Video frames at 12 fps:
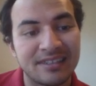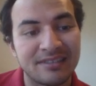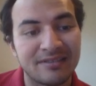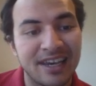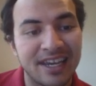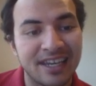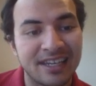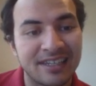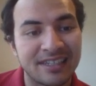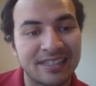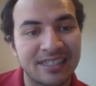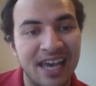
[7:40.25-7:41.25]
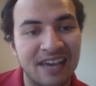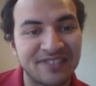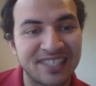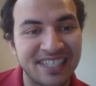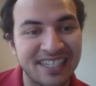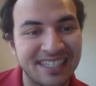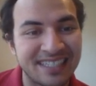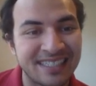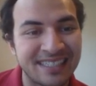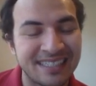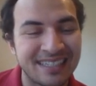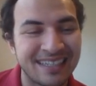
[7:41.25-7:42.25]
like to
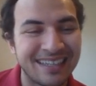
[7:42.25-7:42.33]
f6,